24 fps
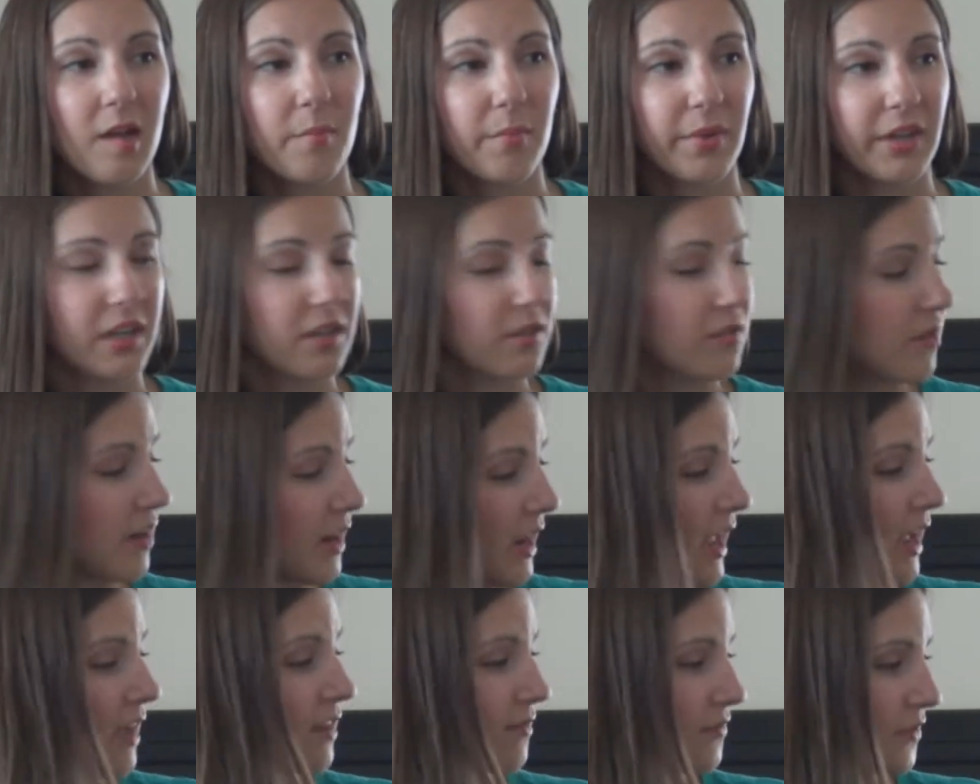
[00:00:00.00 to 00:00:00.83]
but you know I
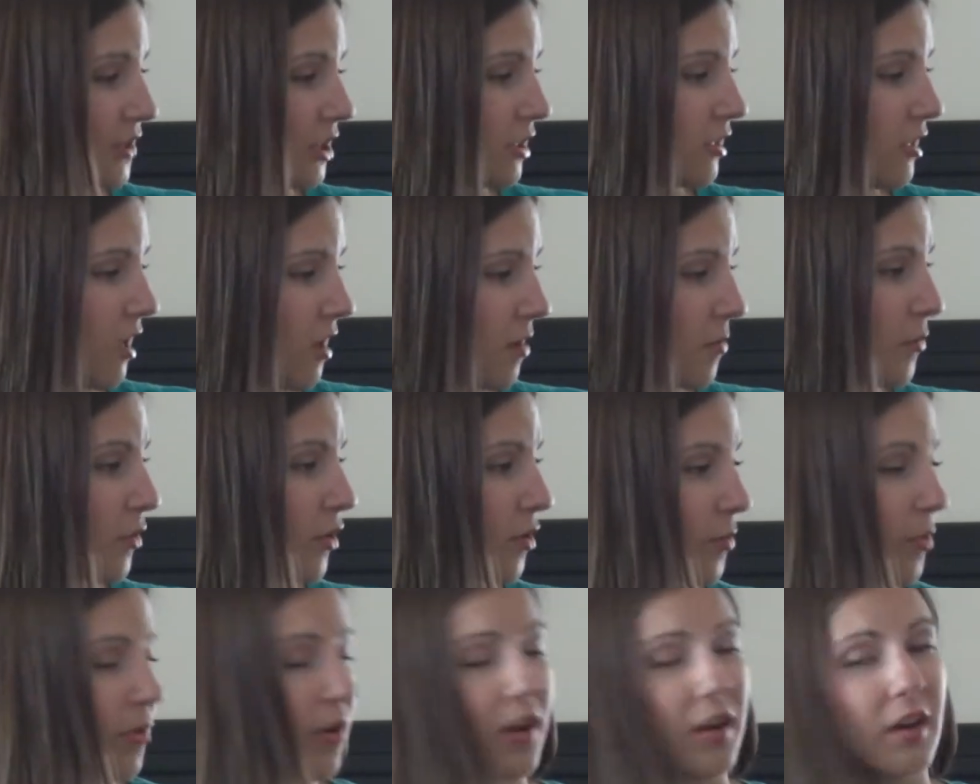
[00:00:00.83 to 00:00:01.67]
have a lot
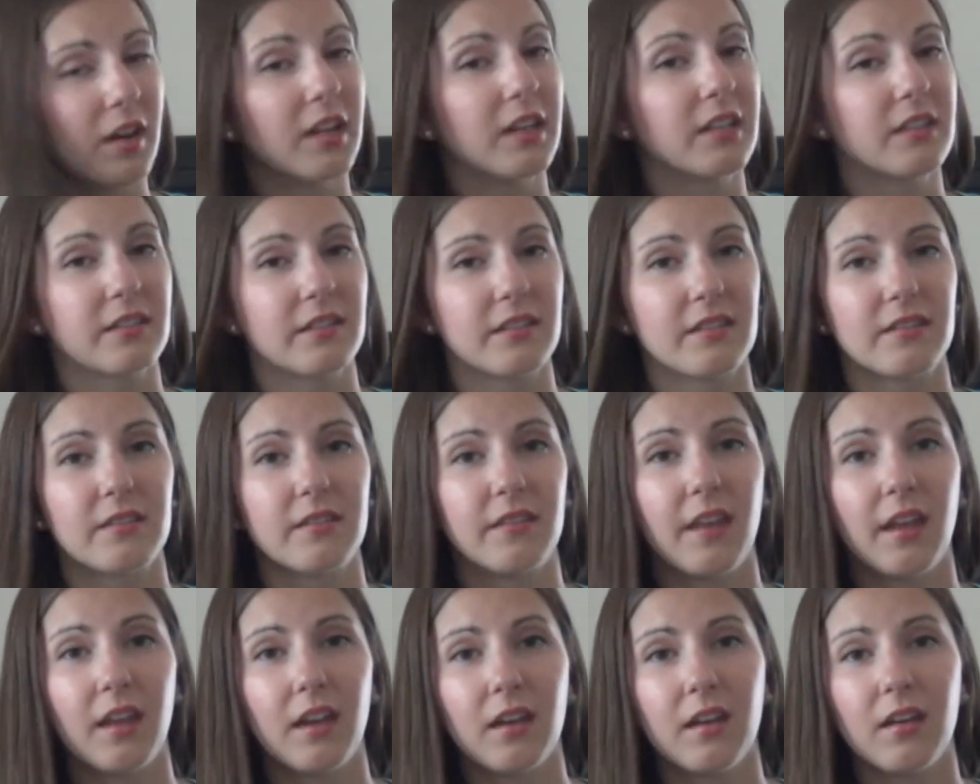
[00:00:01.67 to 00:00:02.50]
more products
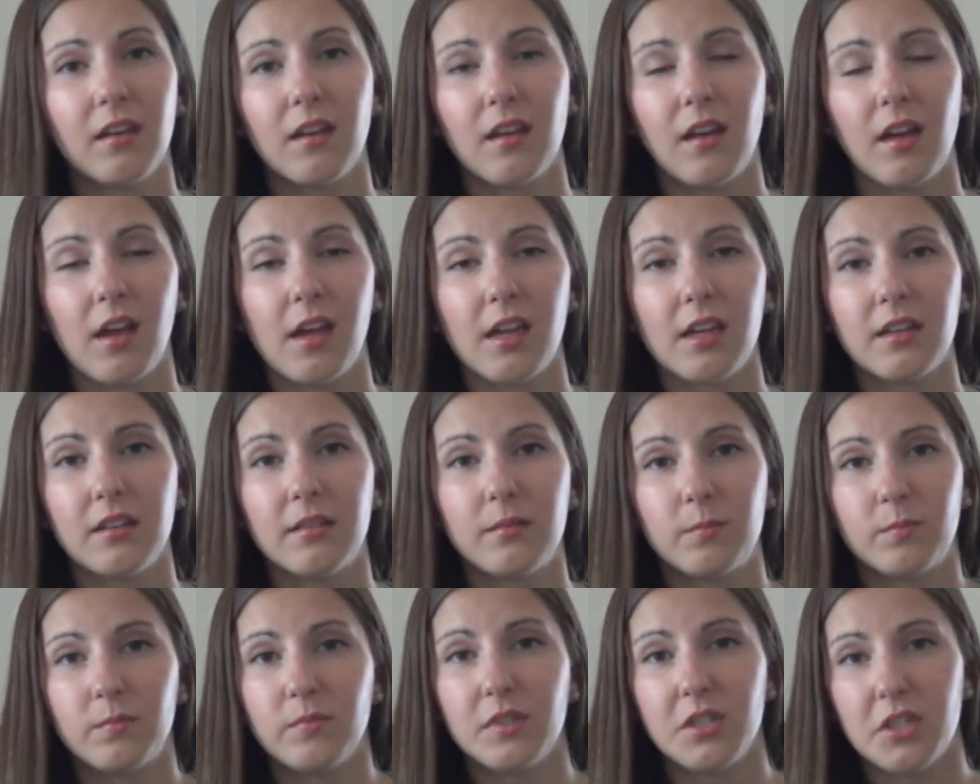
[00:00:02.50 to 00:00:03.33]
than I
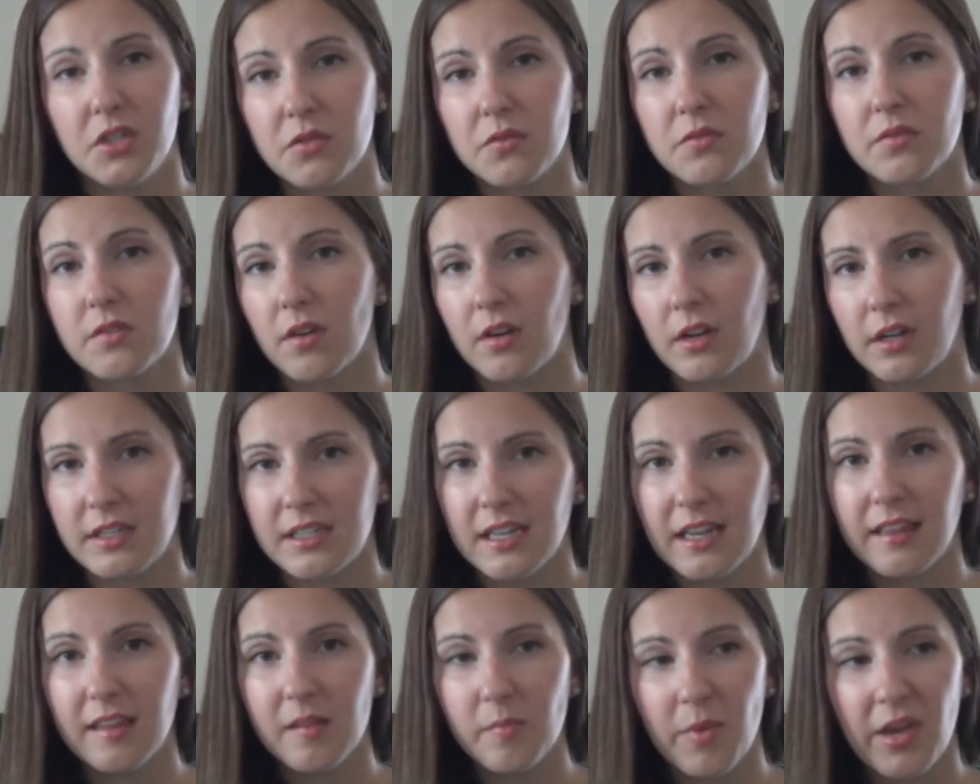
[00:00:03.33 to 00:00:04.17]
use on a
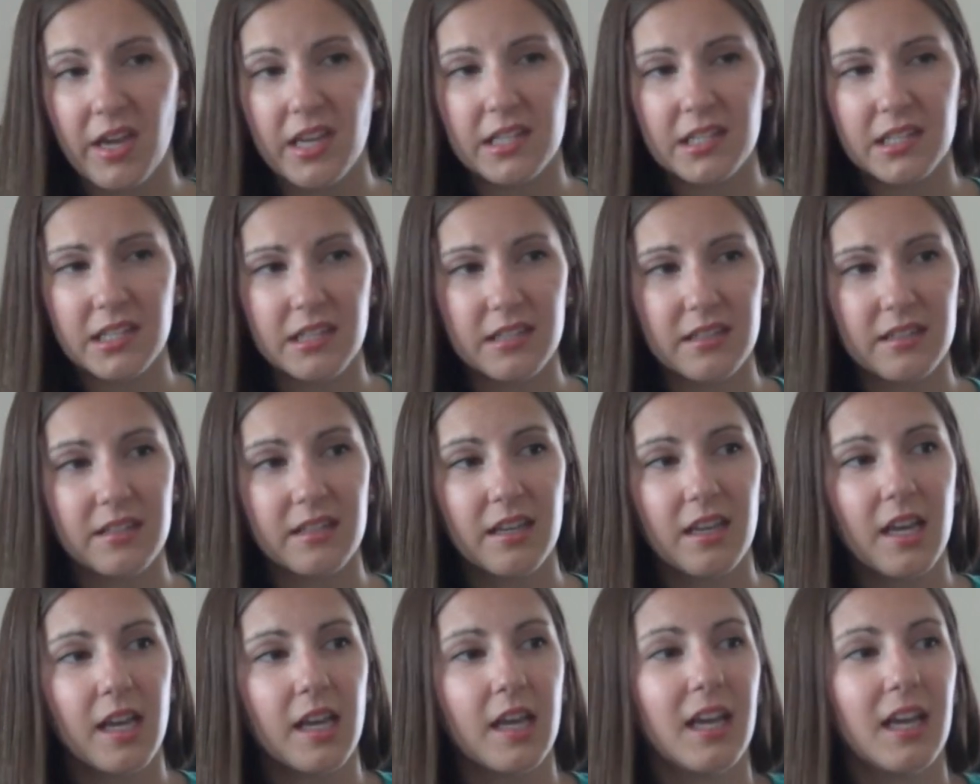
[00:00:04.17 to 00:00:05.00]
daily basis
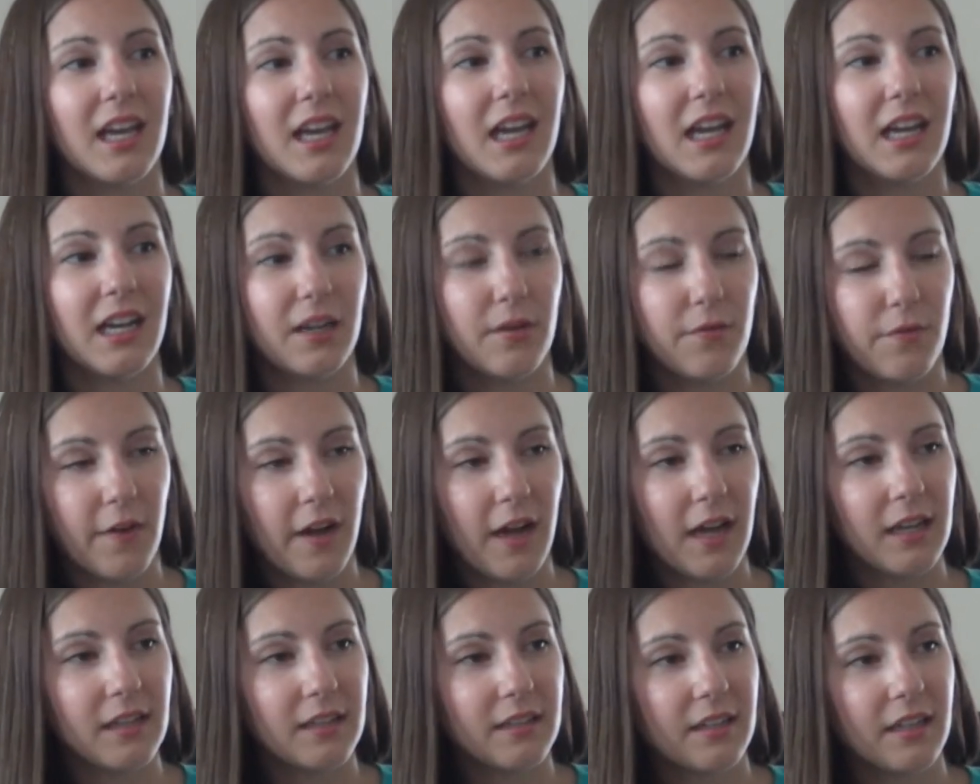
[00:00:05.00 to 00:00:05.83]
and I
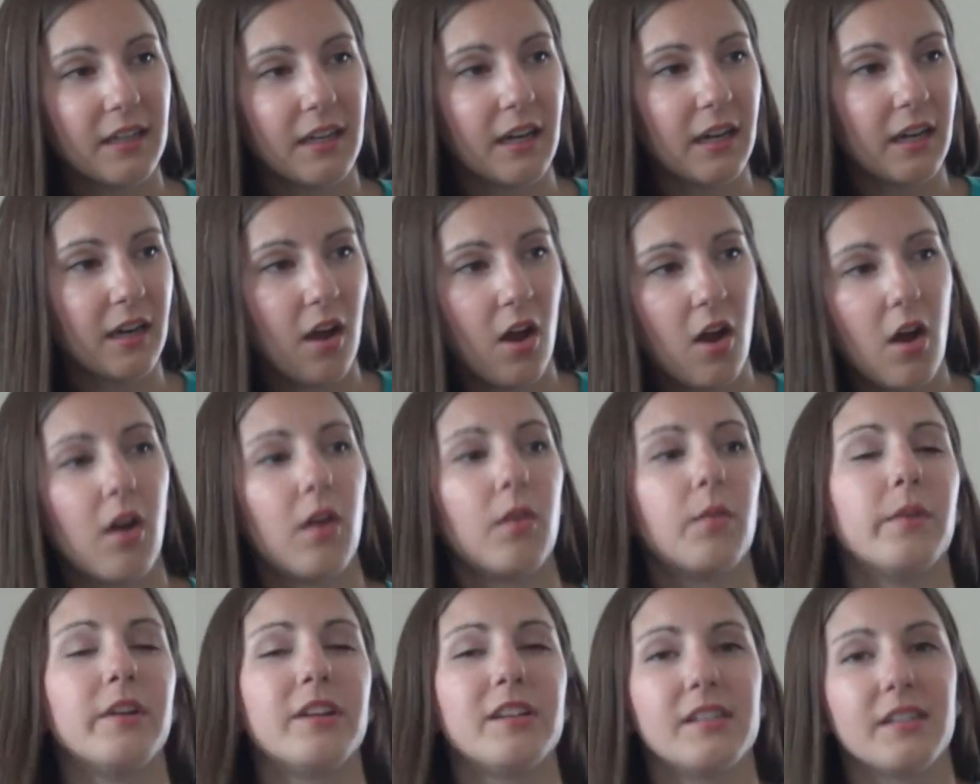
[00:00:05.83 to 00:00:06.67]
find that I
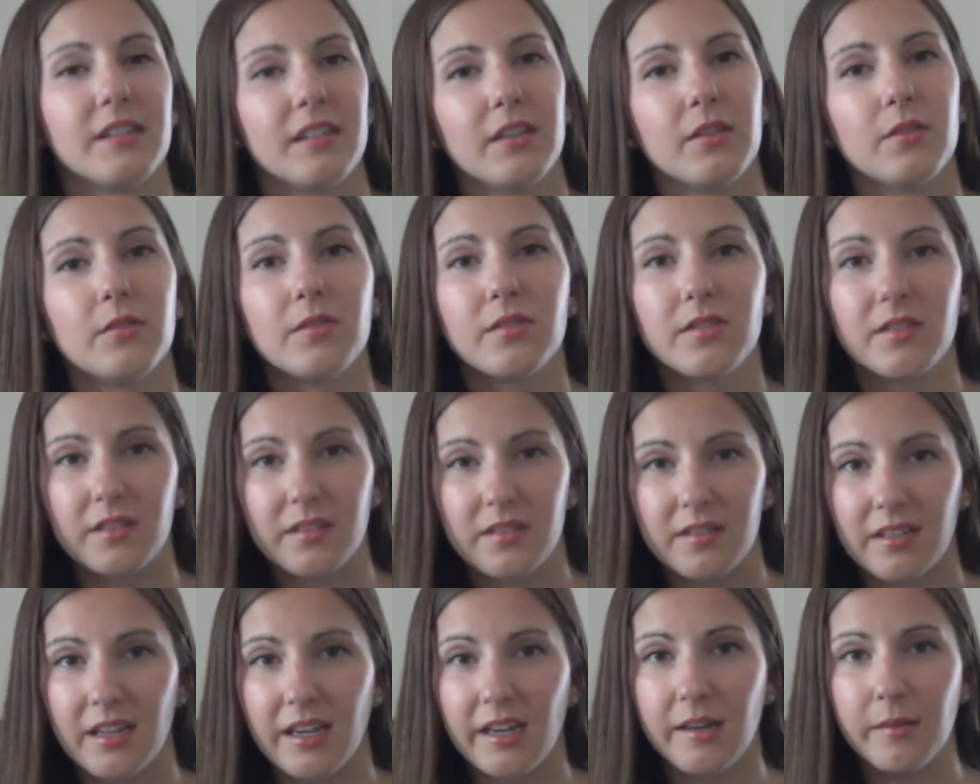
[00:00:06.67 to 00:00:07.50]
always use the
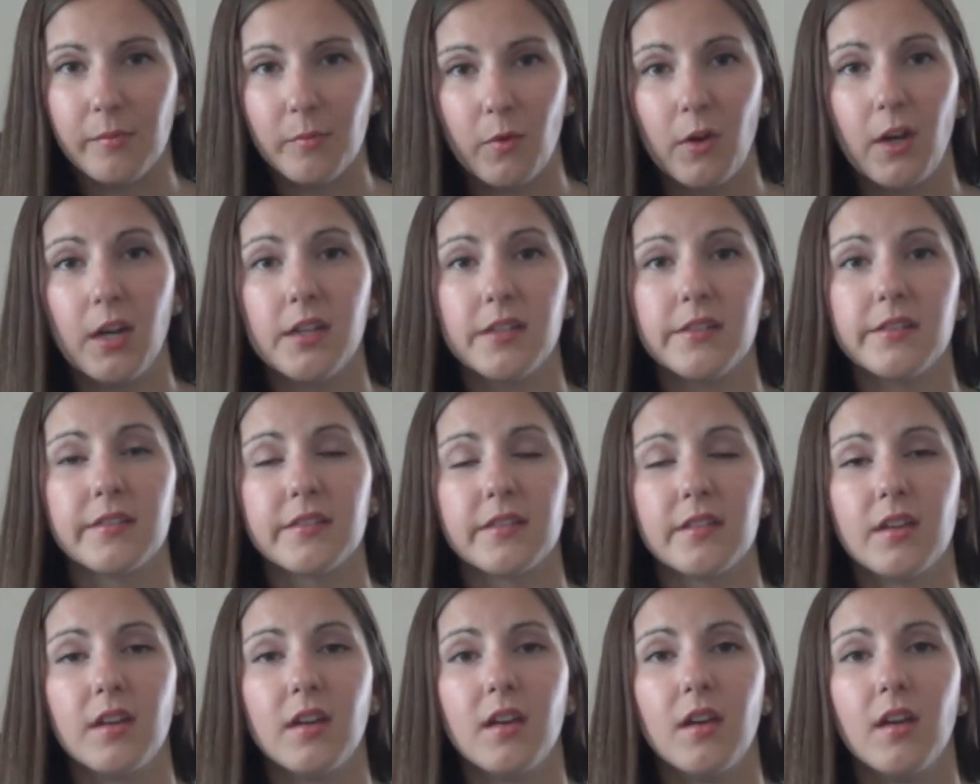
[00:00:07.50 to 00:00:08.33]
same
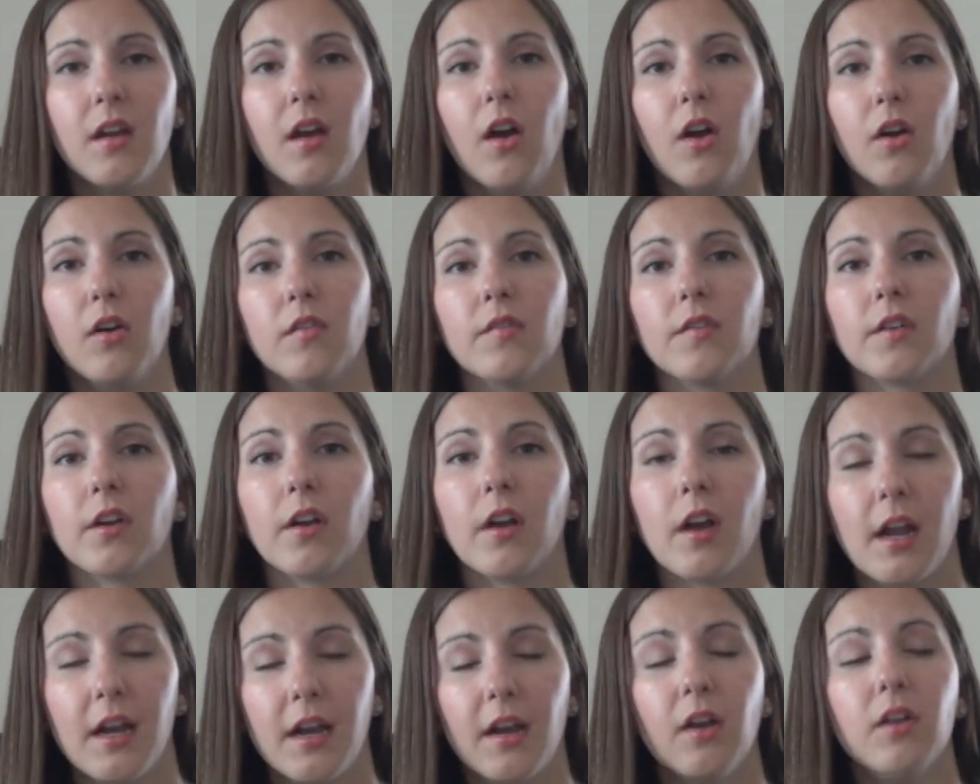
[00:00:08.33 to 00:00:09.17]
ones over
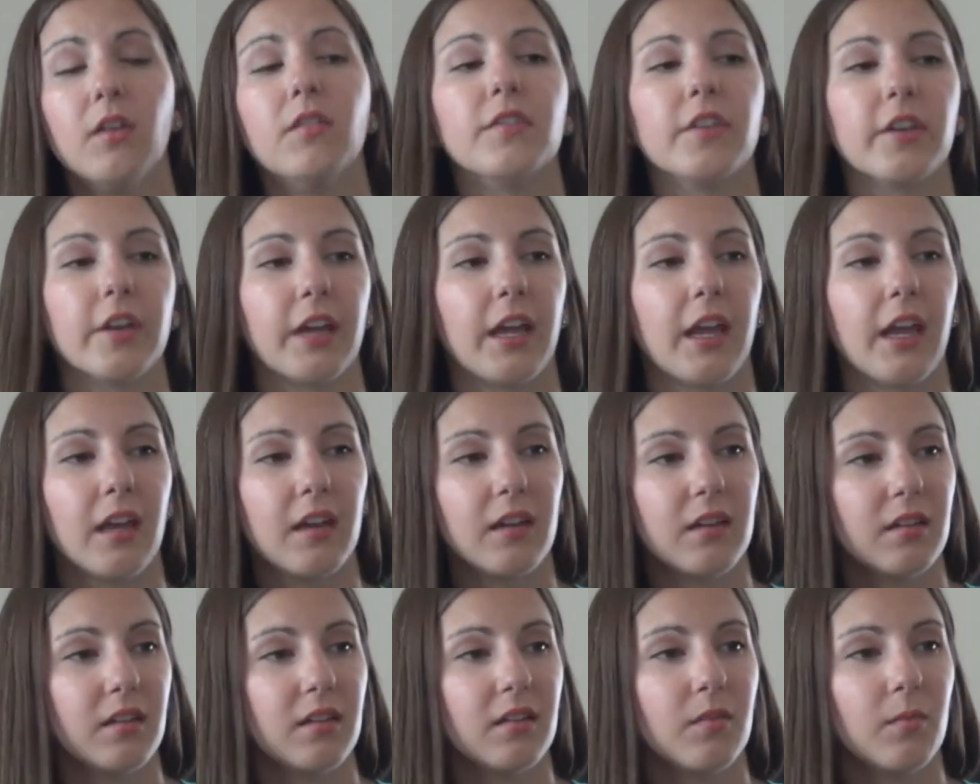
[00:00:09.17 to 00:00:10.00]
and over
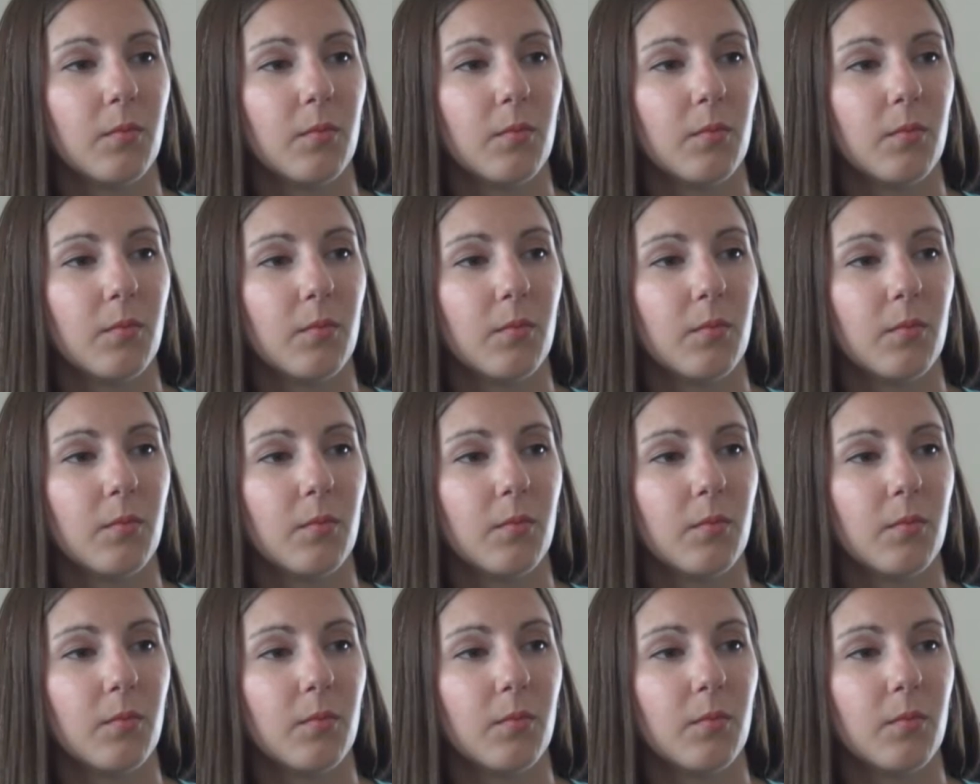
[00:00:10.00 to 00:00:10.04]
again,